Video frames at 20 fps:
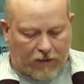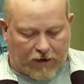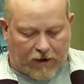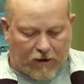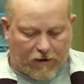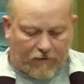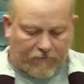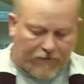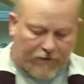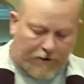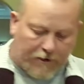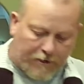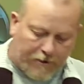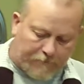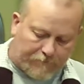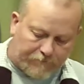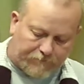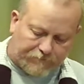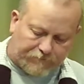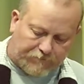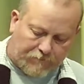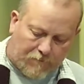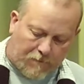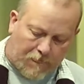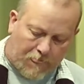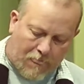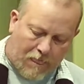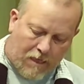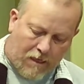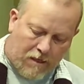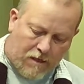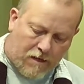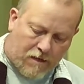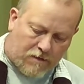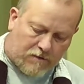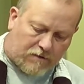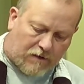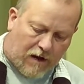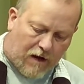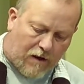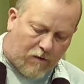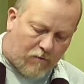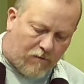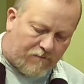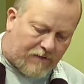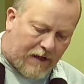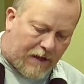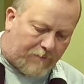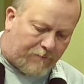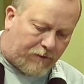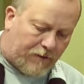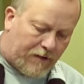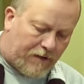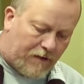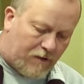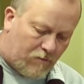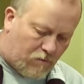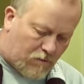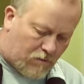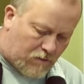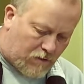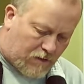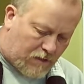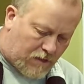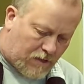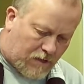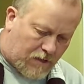off. It's alright, we've got plenty. We're going to